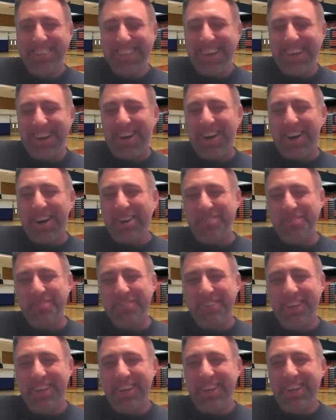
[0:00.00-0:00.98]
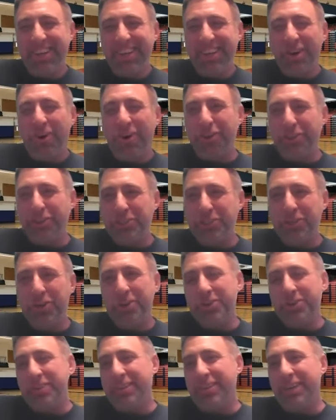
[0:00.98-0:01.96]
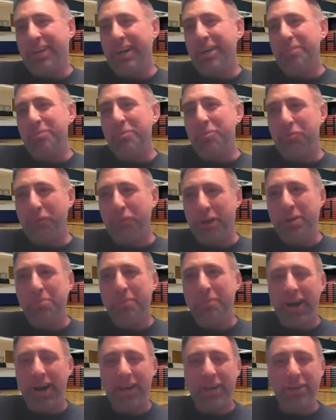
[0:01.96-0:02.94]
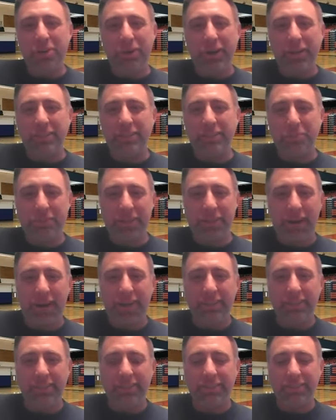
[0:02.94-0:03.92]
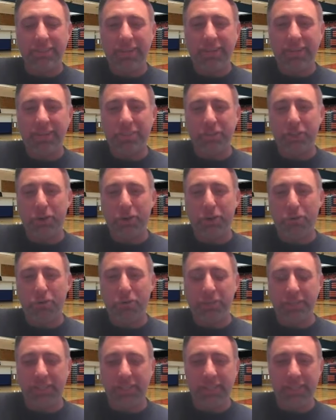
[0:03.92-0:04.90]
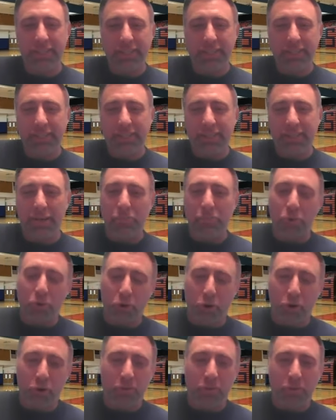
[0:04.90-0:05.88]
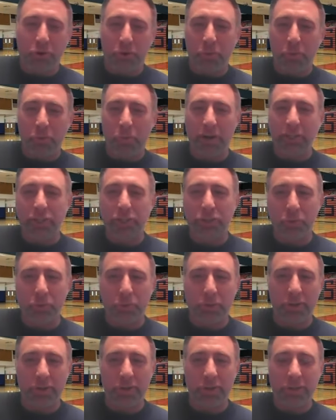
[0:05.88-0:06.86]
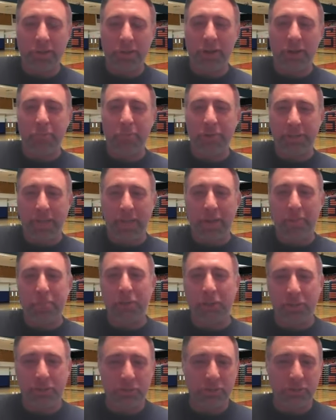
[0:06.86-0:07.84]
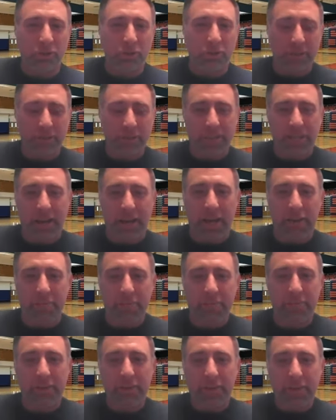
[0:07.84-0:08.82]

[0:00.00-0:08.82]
know, also a friend of mine who has some ties to coaching, more over on the West Shore, but Nate Miller's on our staff.